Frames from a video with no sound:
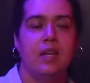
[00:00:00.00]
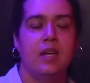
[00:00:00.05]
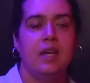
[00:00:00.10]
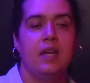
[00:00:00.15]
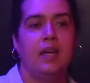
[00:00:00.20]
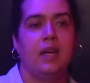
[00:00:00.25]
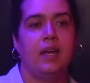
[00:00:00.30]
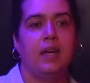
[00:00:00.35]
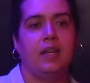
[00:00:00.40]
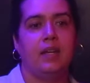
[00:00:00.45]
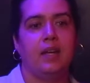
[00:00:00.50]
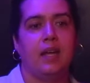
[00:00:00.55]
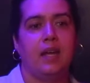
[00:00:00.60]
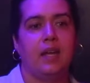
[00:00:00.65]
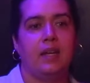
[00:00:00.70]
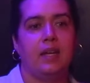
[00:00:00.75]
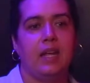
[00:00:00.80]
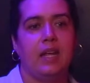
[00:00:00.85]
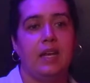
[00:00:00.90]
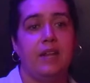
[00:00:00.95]
And
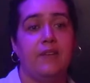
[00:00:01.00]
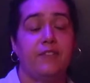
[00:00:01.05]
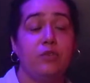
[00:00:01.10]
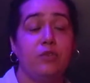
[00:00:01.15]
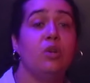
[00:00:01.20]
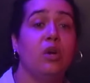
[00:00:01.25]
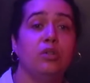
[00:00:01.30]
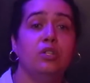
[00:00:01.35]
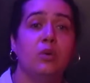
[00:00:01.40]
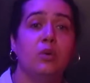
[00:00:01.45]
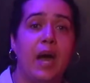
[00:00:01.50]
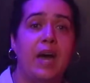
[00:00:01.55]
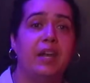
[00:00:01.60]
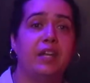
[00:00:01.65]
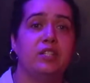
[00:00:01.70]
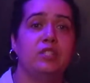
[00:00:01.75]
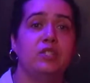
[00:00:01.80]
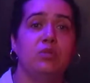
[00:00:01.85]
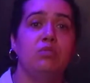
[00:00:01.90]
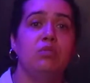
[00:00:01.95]
if you don't know how to
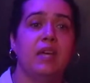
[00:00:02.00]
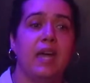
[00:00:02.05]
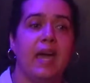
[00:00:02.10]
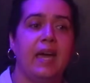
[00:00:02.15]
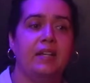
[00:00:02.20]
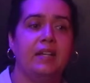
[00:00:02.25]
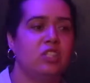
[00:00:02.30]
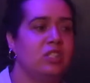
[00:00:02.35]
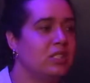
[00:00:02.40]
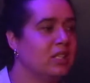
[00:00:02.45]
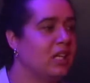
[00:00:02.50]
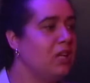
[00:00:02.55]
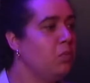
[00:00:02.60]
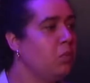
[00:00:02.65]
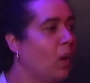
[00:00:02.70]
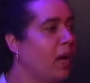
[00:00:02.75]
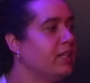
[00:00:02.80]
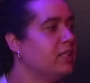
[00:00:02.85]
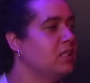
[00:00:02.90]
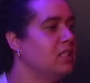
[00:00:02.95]
do that, just keep
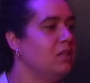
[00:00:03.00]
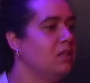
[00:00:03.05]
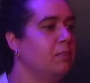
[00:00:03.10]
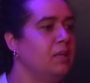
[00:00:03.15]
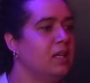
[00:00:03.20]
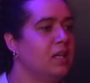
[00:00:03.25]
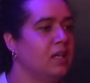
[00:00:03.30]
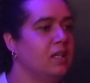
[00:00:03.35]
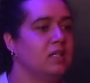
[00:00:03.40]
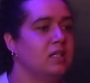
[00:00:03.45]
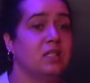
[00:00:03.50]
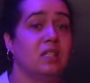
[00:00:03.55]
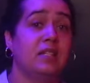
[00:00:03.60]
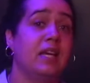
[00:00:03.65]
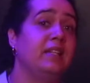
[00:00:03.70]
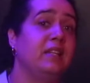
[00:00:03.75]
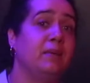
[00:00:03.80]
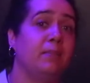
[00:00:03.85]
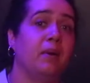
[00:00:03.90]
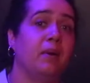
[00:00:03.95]
watching, because the
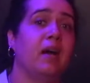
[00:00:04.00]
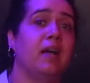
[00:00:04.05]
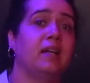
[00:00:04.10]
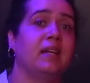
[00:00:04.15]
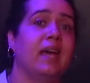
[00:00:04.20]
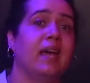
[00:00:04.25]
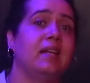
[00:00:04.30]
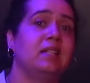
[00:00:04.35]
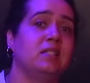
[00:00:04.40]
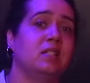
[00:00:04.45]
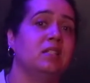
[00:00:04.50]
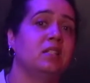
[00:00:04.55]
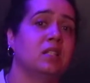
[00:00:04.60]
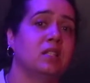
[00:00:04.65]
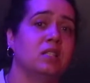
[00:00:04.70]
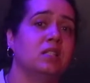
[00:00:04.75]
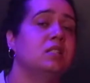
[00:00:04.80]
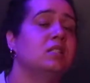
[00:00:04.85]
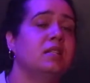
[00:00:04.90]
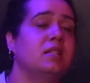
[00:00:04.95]
daily podcast is
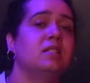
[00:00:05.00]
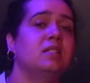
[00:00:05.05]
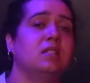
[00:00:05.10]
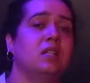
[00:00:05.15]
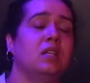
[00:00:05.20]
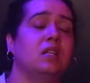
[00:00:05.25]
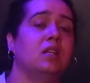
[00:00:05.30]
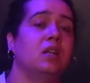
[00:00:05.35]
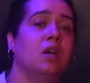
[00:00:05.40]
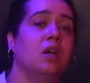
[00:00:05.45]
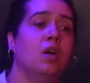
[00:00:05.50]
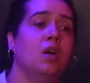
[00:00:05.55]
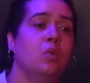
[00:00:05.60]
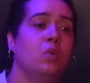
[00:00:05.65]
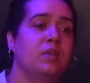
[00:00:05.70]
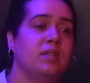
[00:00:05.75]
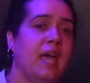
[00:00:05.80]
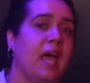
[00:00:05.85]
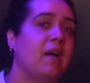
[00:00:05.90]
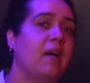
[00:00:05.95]
consistent
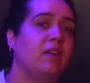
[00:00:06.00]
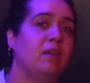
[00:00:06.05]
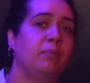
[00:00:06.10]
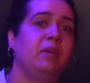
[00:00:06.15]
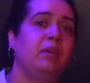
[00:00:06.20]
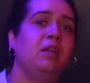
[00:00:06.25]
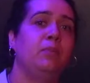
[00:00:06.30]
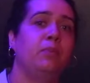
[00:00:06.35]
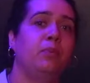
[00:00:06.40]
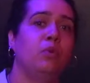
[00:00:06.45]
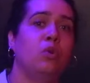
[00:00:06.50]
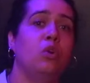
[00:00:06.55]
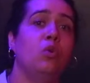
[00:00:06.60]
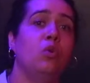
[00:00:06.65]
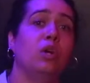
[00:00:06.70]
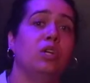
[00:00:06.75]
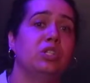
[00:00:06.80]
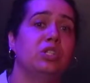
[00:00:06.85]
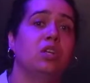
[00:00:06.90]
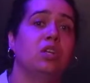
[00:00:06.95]
with having people who
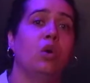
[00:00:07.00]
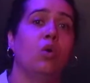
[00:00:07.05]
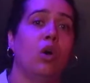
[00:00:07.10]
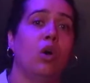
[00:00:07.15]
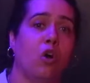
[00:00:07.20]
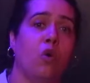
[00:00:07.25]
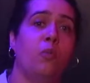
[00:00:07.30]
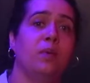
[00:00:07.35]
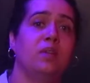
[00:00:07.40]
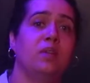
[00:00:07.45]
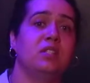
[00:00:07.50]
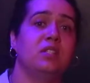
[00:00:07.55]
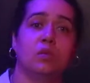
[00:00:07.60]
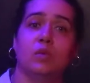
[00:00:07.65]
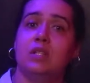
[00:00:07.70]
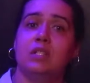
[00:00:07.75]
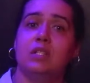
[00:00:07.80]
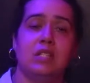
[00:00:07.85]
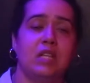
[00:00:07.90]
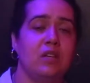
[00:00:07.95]
are so open to
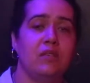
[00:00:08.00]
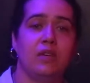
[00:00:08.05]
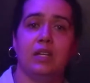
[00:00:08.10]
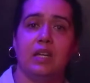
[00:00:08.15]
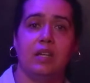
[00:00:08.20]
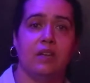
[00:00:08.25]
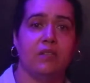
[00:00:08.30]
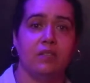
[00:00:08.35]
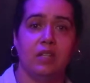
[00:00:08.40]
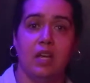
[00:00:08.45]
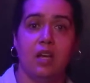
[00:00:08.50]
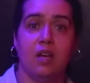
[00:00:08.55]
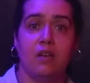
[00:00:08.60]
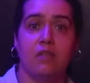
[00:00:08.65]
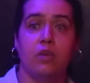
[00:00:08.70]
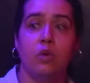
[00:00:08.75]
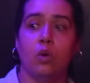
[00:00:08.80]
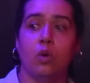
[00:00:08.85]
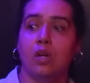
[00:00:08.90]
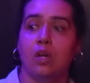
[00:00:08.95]
receive and give love,
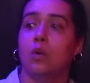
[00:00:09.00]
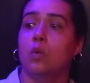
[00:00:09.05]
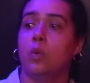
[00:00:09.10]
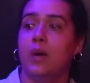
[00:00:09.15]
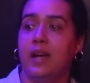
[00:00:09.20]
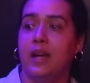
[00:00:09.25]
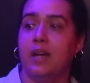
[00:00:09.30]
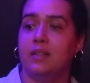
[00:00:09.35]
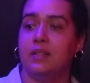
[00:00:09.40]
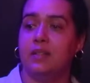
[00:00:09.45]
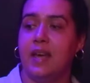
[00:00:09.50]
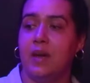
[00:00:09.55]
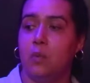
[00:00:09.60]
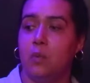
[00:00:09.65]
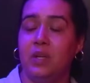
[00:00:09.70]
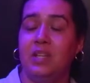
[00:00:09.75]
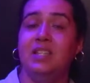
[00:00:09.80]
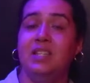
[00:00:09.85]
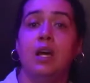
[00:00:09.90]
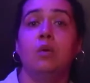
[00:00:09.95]
who are aware that
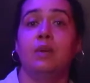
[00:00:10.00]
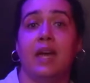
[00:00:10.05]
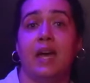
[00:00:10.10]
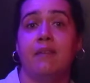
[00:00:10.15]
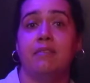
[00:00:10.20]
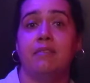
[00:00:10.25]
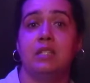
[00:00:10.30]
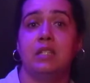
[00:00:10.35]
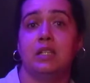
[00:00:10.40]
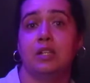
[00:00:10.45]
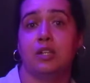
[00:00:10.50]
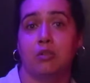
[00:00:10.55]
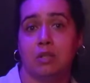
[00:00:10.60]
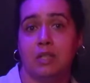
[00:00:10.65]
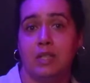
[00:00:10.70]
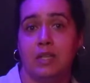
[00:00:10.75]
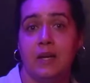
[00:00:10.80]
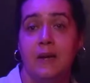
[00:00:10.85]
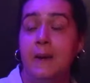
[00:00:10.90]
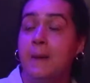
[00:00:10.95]
we don't have to
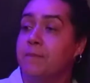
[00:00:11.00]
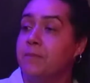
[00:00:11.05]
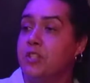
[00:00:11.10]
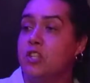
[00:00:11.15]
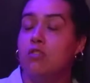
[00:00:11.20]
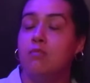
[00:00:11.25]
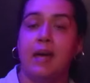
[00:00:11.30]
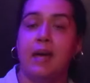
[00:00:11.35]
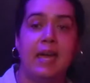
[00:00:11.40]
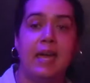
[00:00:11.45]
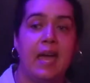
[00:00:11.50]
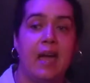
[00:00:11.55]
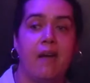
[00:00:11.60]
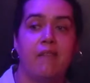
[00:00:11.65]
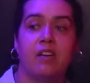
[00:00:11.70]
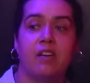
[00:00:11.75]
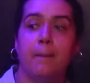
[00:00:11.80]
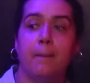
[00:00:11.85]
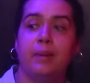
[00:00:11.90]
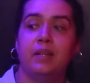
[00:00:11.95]
agree. You might
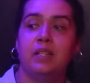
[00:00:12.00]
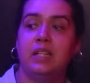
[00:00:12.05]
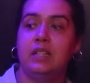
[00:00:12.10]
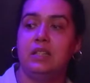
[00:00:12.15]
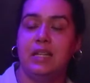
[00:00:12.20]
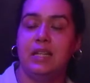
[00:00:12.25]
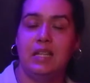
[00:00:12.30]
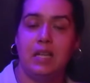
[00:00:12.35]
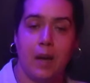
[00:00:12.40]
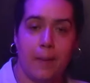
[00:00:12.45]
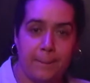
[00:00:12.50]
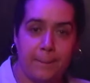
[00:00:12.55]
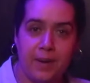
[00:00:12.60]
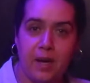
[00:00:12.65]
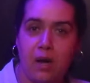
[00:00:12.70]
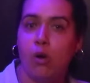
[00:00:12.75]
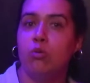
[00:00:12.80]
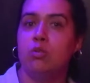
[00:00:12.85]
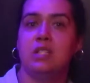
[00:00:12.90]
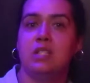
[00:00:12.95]
have completely
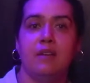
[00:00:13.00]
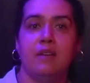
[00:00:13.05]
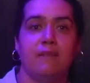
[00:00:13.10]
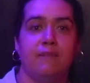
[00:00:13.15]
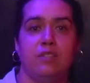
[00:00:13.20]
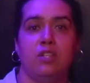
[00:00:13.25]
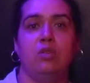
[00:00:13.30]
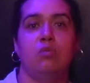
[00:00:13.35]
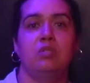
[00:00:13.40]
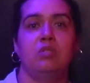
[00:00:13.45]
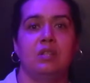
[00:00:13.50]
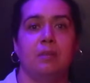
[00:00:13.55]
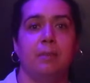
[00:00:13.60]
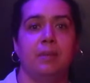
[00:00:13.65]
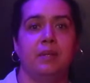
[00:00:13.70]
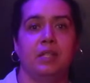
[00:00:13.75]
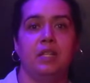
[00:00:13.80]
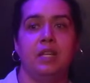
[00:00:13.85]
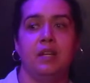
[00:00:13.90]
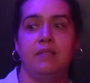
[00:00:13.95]
opposing views and
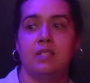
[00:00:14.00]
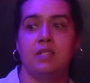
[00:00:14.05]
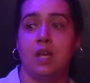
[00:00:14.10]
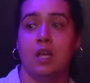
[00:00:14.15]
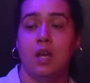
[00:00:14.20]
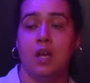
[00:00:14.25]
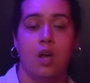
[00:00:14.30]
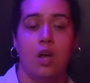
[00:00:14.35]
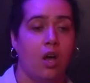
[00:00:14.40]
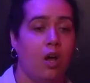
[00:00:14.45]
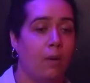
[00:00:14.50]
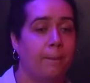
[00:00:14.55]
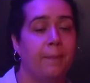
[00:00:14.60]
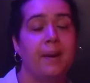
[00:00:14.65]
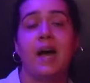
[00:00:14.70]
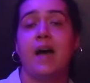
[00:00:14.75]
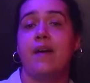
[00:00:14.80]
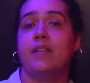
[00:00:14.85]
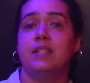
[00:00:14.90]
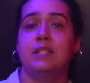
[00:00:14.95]
beliefs on
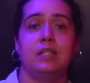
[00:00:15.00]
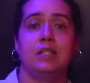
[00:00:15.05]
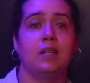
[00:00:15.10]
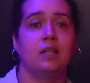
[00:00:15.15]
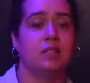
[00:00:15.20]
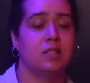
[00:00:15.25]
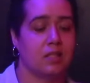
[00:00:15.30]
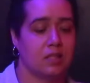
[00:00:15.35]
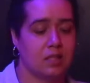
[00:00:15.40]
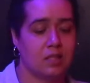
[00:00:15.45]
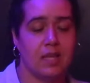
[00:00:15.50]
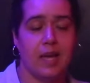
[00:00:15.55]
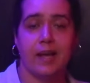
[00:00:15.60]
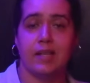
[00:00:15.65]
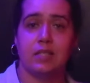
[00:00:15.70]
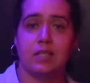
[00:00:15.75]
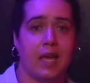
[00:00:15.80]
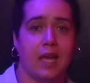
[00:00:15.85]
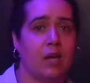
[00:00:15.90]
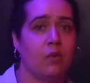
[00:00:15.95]
politics,
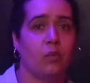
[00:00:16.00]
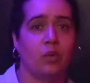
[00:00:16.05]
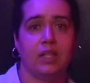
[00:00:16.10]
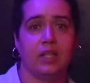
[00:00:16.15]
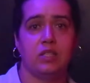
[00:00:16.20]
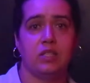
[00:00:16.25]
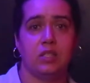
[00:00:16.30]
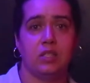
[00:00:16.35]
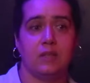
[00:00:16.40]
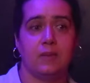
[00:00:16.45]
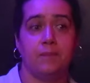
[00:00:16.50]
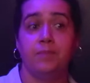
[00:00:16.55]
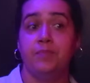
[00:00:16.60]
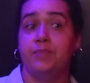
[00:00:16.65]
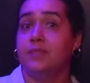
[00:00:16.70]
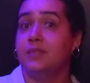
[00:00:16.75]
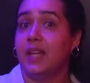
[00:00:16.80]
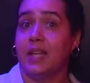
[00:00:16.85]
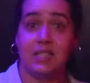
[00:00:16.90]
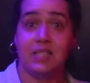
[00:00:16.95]
sex, and religion.
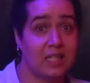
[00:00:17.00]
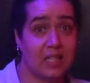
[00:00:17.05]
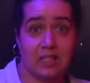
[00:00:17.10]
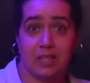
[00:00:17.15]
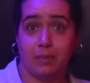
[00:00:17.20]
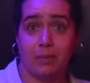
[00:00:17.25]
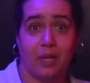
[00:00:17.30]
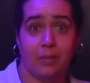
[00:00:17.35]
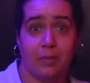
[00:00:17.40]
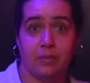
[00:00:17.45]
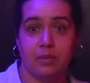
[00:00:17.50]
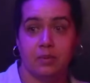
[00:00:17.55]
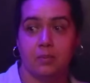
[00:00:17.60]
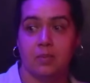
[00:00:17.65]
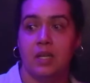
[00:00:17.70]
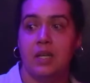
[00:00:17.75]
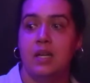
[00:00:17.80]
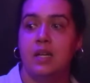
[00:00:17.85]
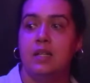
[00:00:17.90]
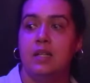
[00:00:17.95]
That's not the problem.
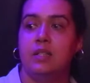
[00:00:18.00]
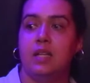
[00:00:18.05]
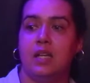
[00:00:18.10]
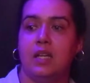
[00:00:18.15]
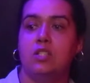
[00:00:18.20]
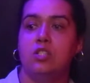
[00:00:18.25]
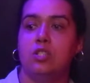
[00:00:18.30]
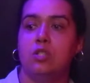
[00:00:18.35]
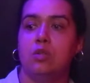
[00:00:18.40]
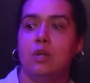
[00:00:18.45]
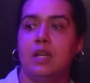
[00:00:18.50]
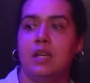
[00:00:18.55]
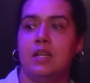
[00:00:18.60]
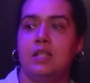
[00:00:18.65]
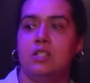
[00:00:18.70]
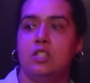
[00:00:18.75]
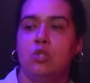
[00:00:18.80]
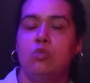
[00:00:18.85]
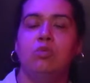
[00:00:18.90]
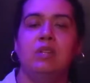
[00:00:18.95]
The issue
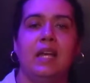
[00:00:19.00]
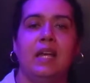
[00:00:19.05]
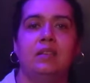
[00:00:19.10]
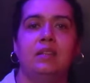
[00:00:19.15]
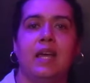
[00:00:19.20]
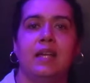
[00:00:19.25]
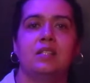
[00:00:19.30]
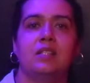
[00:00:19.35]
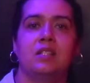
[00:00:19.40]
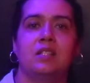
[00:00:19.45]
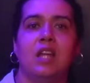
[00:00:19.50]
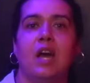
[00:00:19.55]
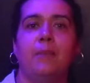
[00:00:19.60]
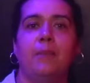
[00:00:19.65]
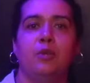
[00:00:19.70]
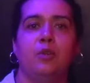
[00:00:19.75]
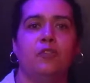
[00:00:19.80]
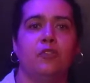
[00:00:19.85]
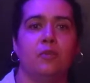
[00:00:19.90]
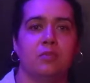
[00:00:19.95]
is you let that stop
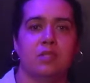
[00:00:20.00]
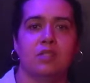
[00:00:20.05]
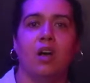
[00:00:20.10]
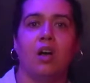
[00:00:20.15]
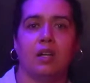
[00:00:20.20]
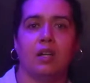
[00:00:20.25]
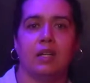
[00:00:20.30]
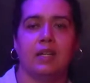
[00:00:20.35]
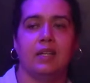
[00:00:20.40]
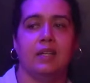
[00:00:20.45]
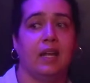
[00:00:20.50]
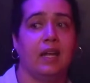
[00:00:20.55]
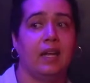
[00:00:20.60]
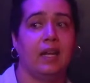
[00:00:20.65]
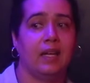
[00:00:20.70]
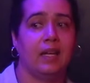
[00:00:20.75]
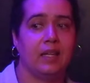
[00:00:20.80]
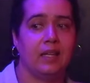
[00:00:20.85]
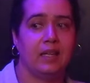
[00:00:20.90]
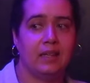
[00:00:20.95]
you from talking,
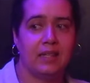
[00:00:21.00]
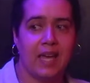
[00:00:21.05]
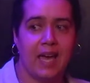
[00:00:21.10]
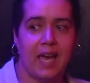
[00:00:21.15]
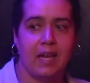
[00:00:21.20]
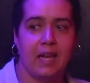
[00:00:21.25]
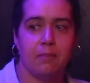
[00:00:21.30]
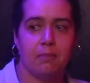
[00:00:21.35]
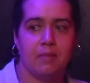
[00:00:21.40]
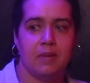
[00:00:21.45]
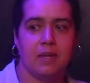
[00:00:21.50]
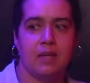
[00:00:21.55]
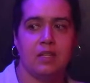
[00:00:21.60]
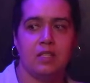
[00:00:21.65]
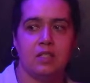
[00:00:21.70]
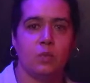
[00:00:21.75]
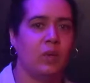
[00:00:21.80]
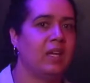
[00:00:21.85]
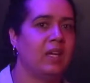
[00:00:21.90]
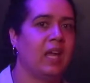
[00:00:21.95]
and that
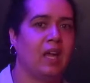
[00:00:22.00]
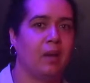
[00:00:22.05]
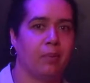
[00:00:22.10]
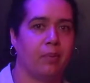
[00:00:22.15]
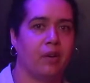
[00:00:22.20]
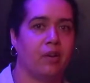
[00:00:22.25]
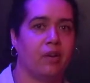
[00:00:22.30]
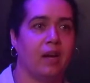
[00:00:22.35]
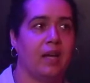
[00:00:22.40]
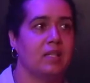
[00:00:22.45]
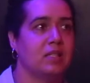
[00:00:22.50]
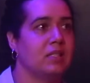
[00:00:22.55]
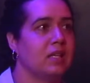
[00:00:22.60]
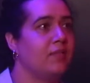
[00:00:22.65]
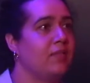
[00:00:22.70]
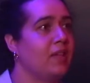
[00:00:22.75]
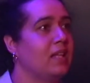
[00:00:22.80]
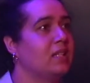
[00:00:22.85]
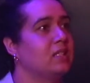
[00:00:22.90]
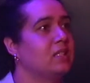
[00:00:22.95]
means we can't progress,
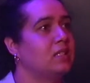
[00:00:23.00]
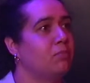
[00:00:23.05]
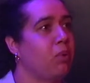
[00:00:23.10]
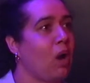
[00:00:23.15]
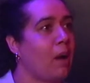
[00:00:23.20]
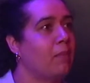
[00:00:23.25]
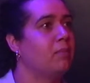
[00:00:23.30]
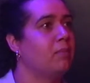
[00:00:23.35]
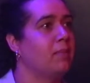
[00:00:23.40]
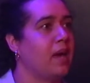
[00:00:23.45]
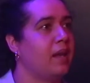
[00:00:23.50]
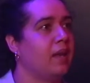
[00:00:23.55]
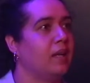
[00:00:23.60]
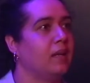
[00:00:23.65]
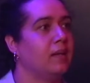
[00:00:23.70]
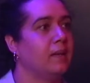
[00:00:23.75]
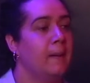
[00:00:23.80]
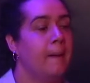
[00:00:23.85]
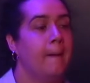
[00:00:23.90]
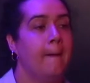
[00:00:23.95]
and that's problematic.
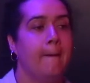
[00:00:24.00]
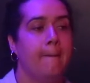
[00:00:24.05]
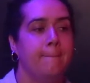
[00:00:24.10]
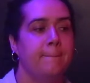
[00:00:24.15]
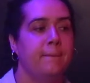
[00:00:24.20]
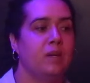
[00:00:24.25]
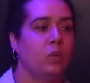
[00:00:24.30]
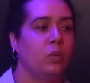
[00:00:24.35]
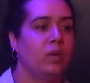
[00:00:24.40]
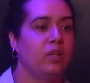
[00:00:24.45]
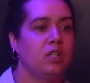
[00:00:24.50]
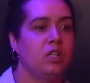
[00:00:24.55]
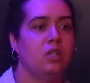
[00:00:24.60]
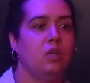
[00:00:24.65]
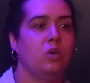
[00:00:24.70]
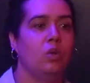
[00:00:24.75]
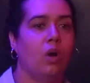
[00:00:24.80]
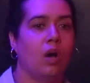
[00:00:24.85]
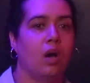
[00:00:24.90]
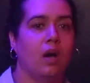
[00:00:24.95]
But when
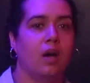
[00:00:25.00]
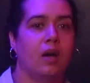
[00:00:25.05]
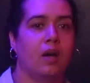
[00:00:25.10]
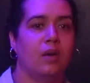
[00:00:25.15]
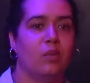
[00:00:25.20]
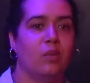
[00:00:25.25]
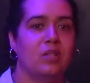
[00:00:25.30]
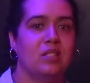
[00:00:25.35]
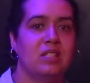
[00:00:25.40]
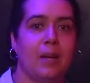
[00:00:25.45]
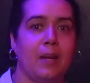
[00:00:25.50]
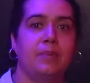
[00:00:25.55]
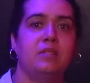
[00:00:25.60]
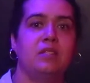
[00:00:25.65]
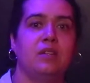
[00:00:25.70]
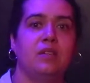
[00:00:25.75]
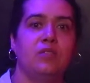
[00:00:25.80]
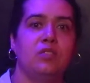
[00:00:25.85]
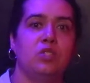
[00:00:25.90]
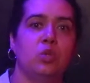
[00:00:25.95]
you are
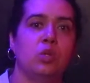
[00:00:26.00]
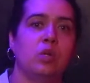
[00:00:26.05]
receptive to a